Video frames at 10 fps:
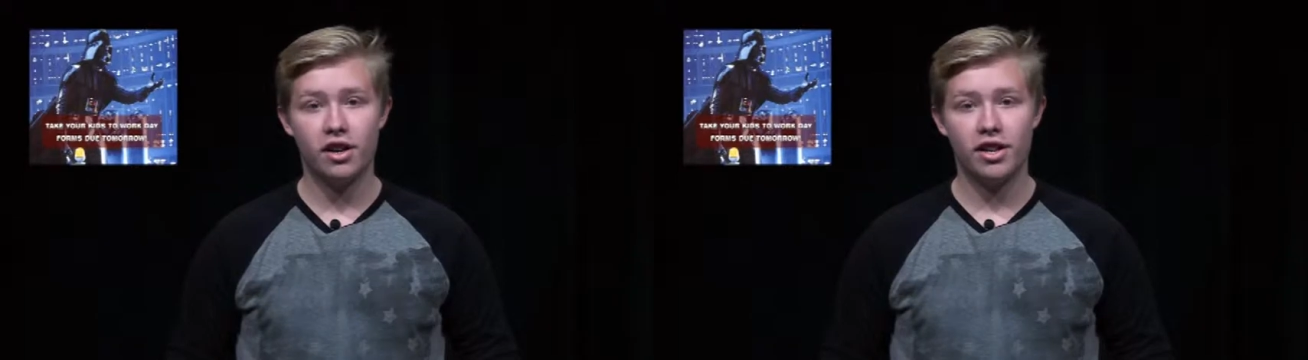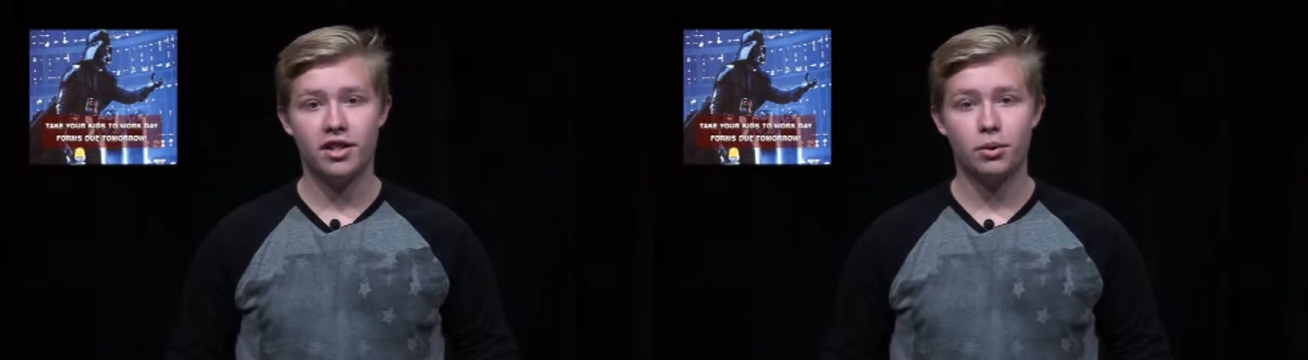
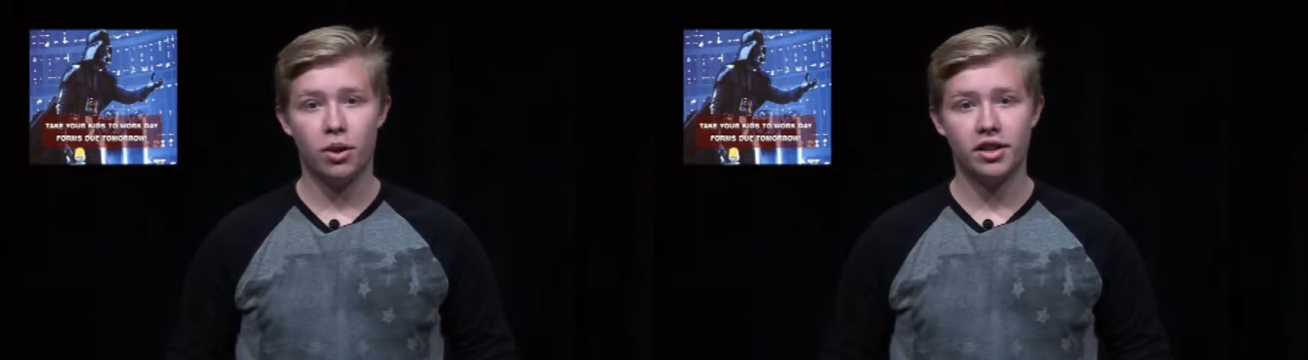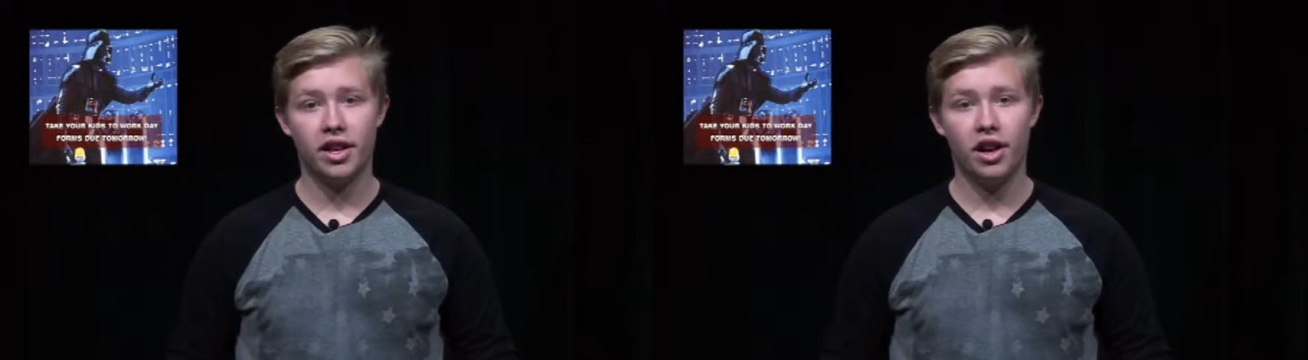Our Kids to
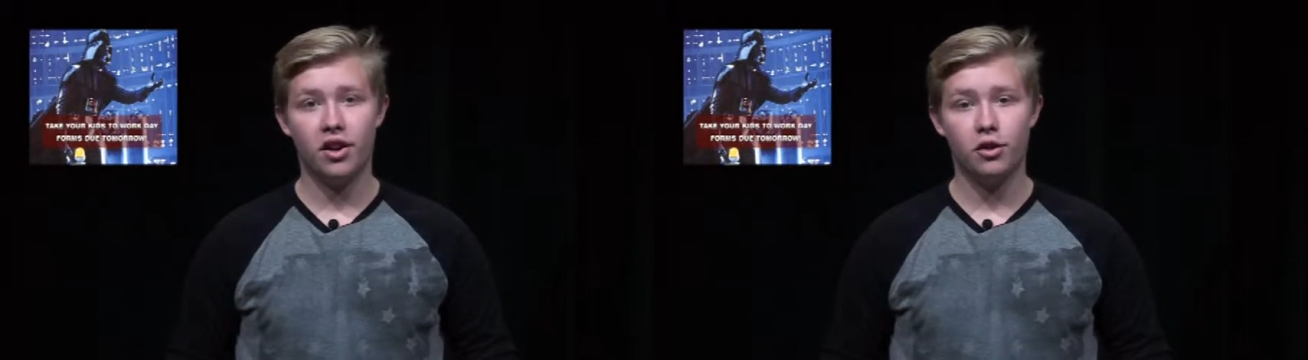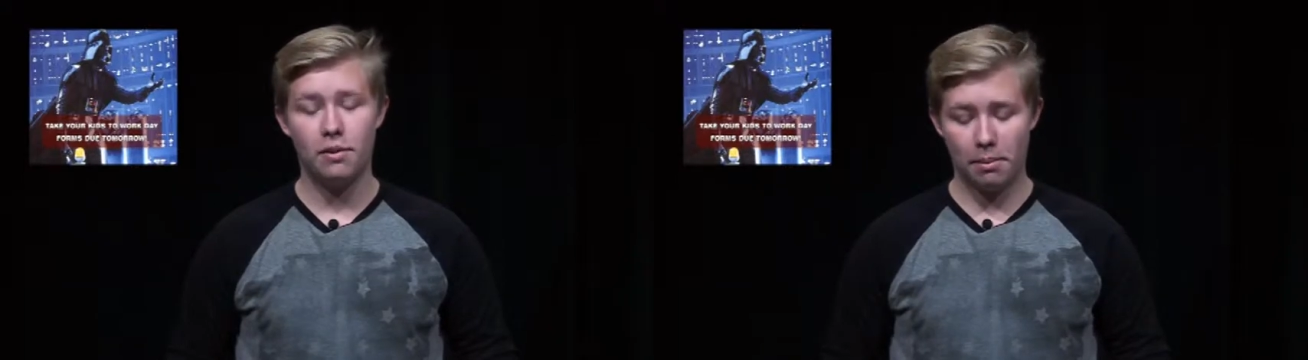Work Day
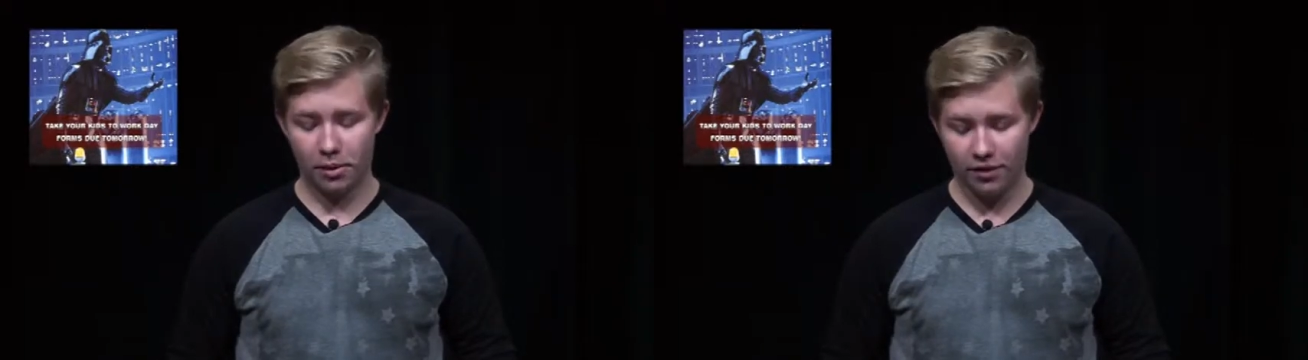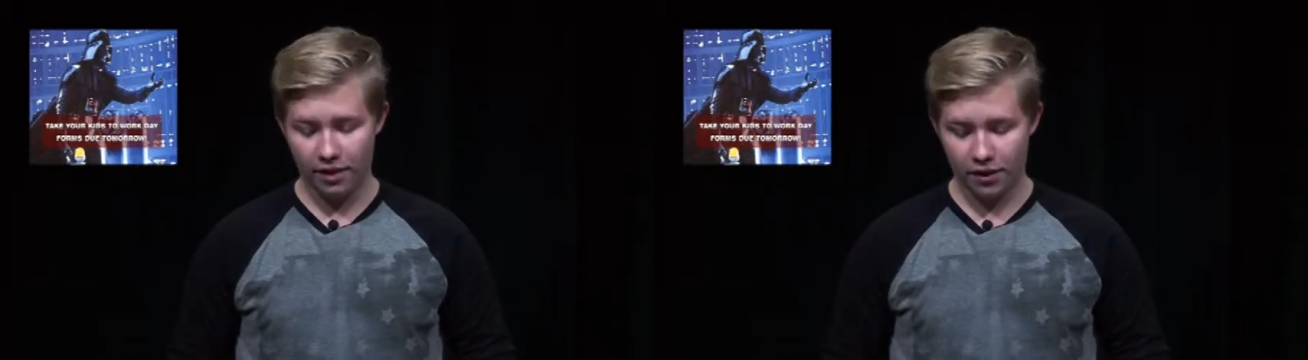on
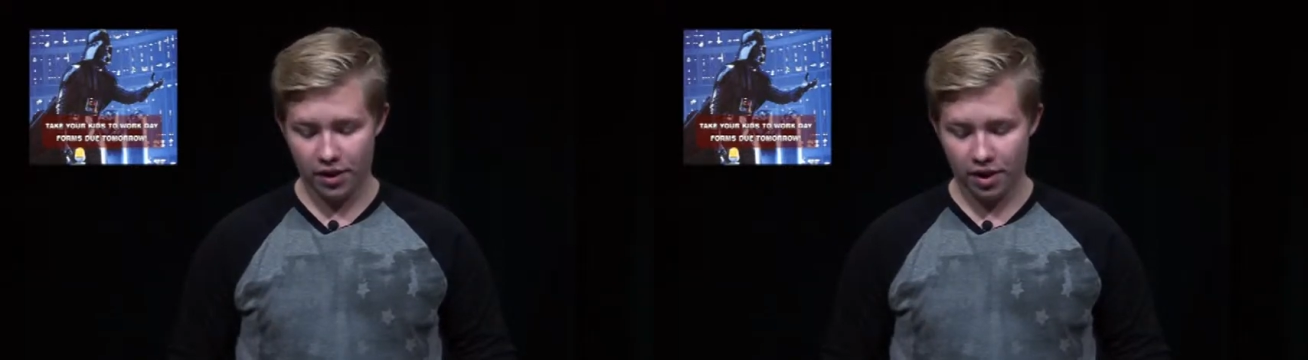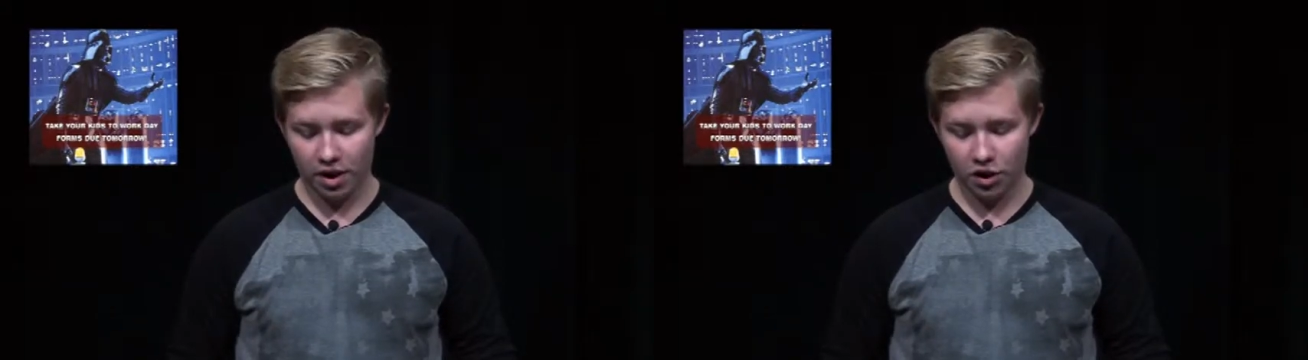November
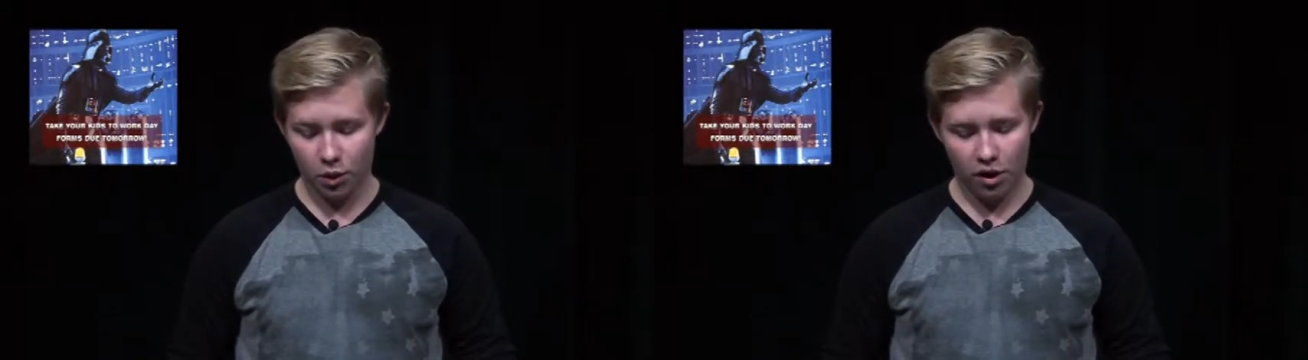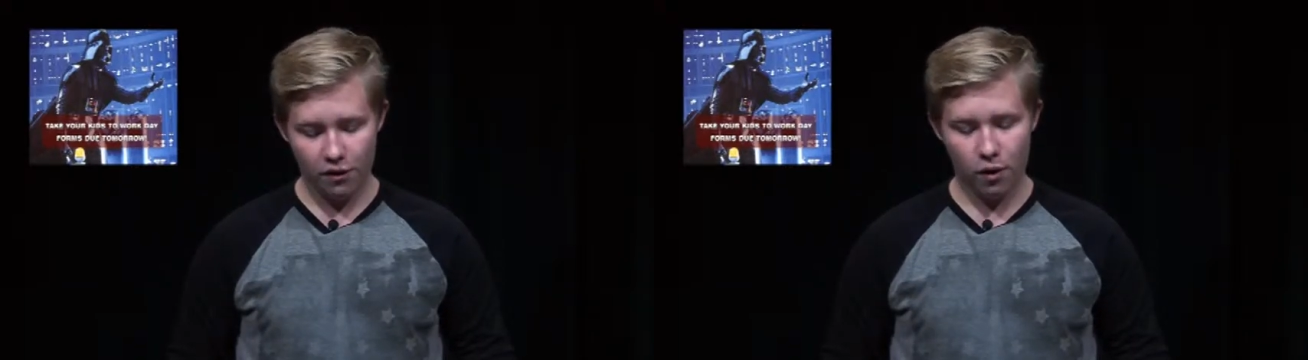5th,
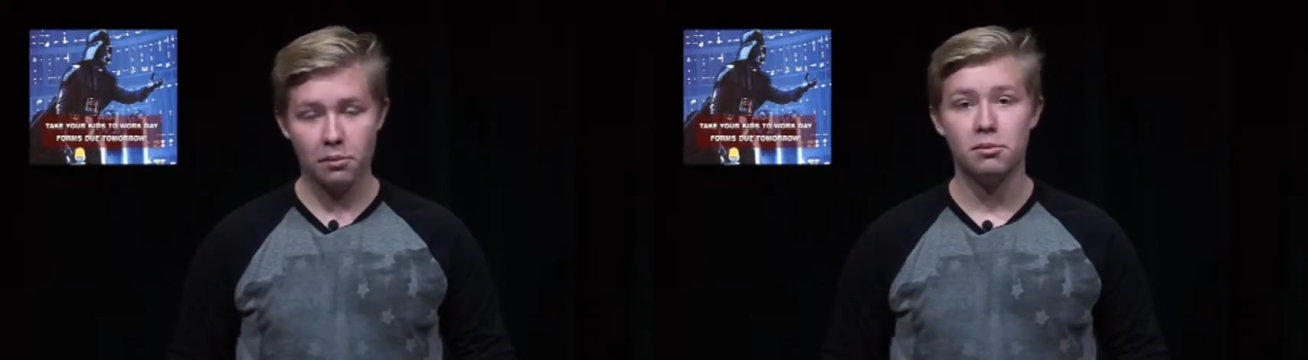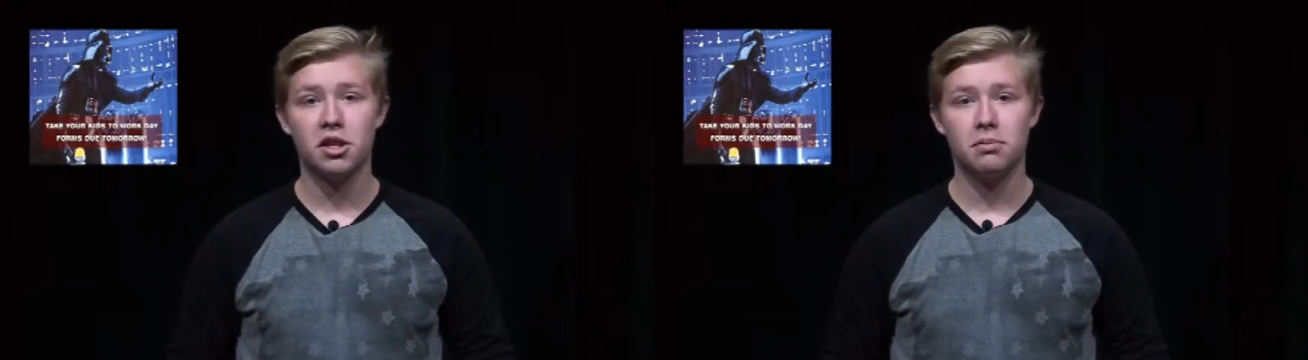so all
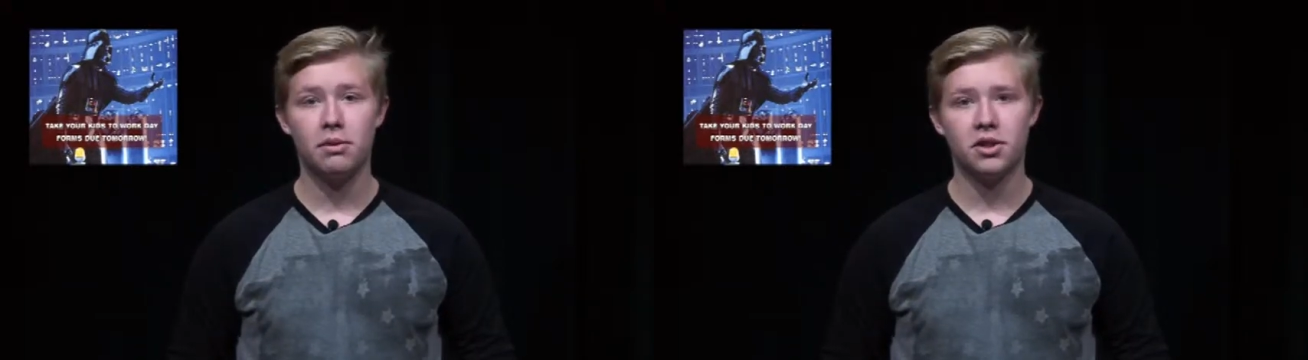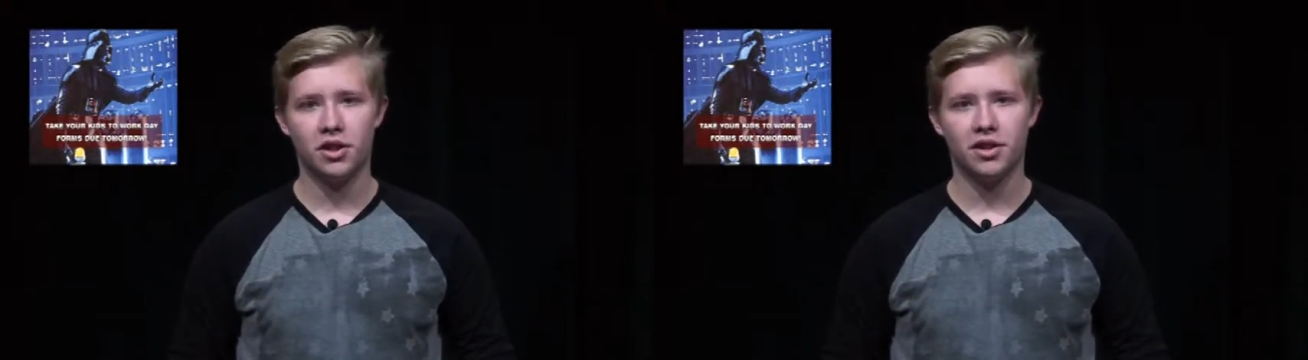forms must
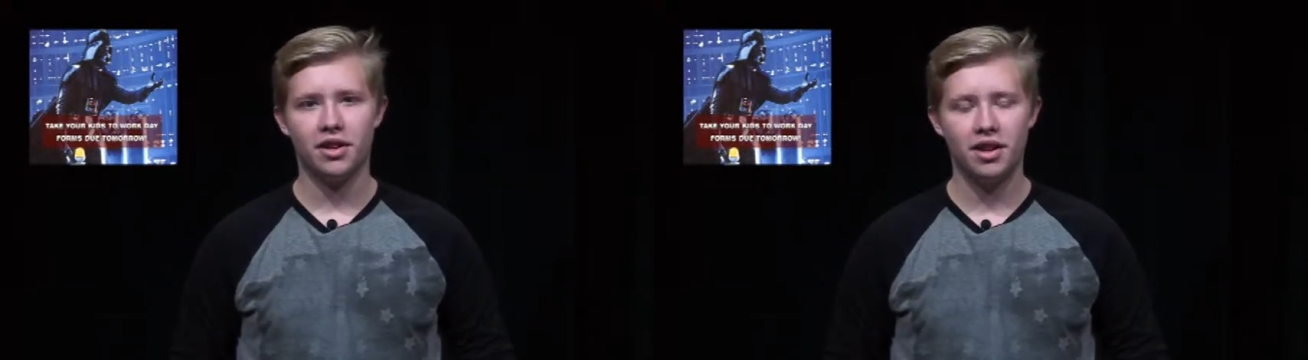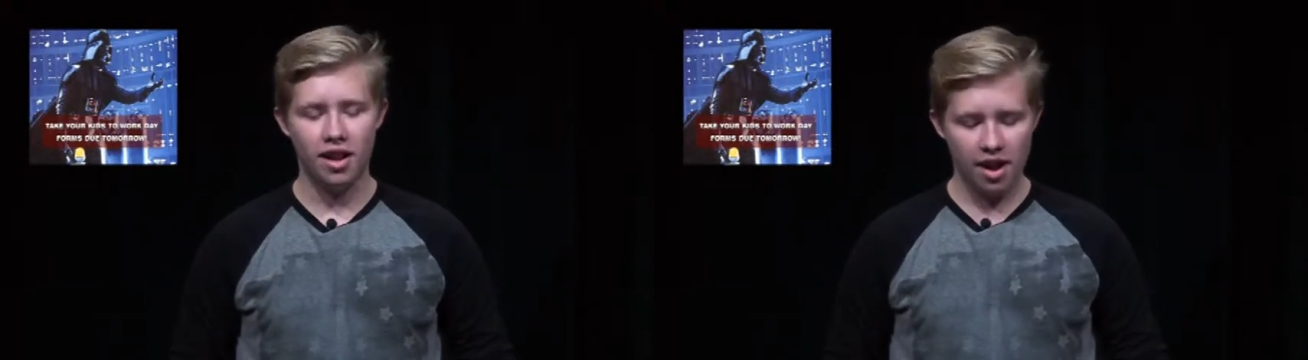be returned.